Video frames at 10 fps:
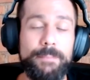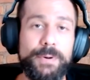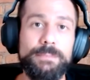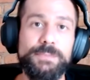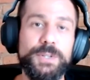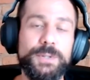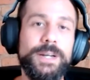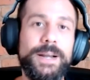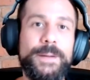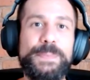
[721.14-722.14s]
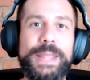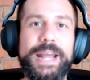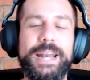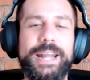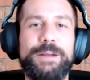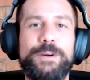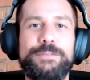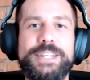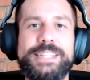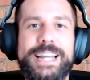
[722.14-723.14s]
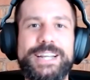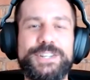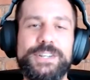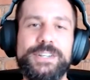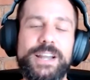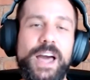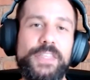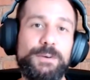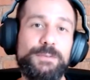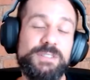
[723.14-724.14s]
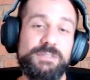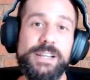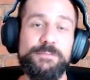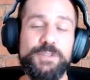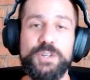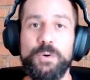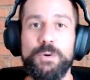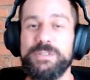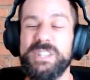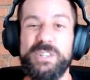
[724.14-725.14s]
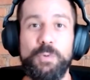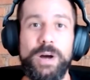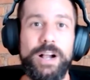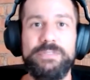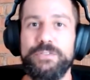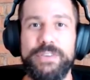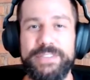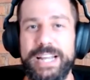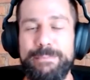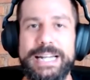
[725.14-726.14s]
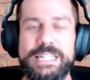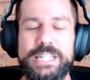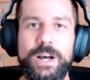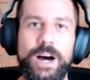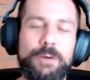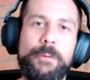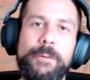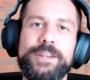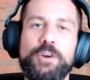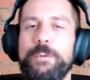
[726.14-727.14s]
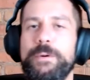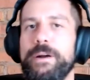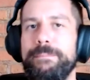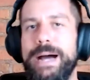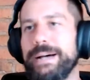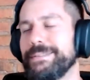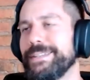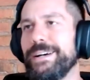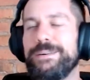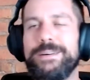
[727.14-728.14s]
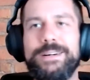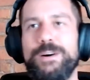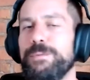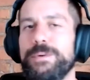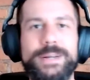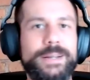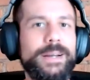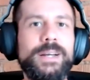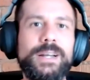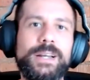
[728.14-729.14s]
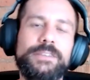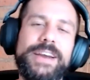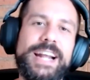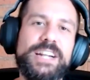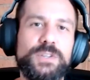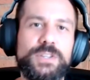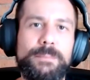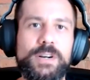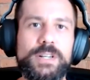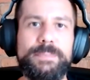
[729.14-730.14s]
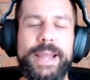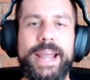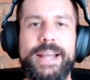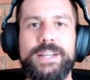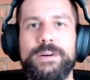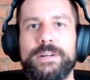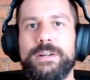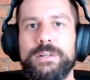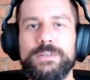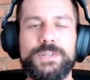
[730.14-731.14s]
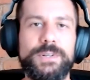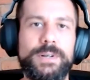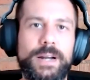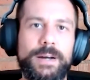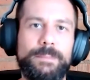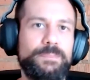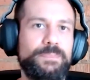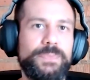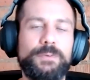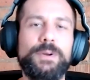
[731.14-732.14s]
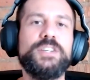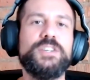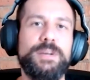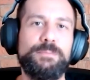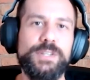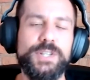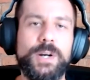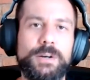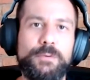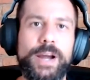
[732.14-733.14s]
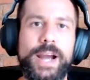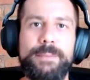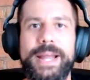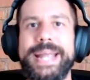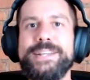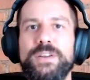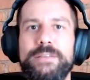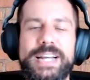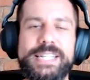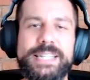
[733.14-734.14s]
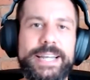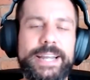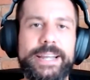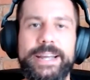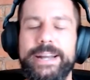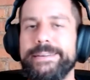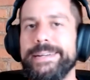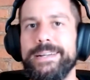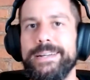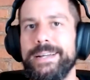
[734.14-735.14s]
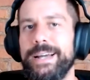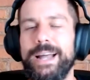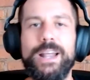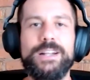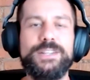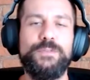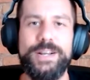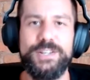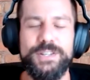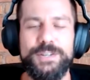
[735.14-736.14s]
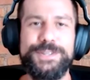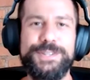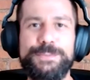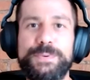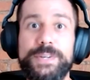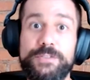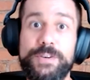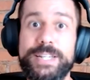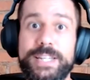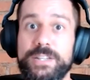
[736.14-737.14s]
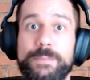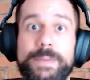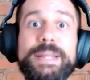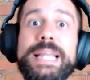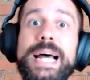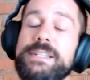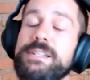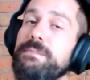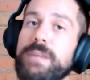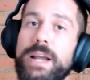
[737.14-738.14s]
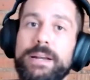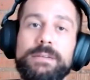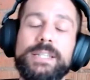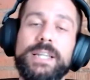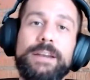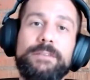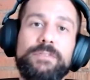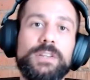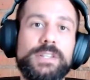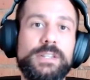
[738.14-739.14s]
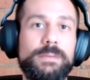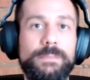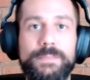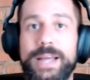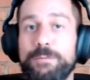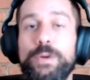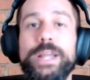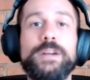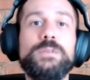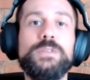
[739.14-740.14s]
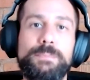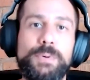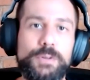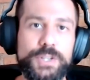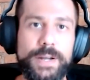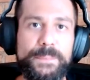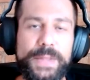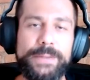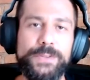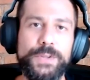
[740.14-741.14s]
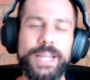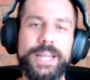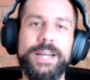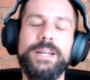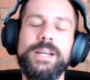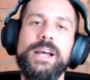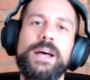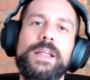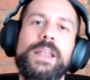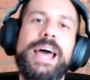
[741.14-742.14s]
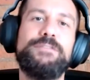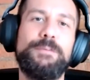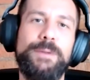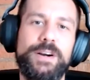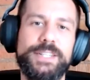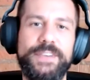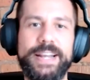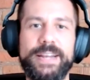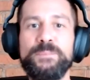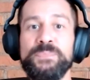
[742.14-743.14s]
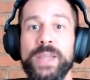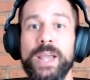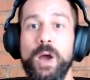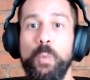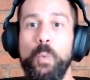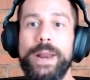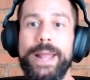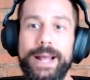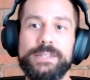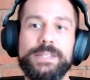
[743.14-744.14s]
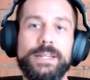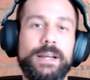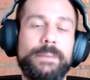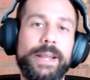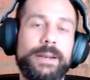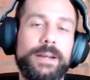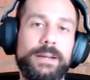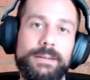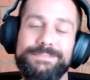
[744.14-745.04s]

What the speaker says: impromptu in one of these sessions, and I thought it was cool. It was just 12 to 15 minutes long. We went over about over the financials on MarsBased, our culture, the relationship with startup grind, my angel investing, and lots of questions. It was super interesting. So maybe that's the kind of content that we can also push into the Life on Mars feed. What else? I mean,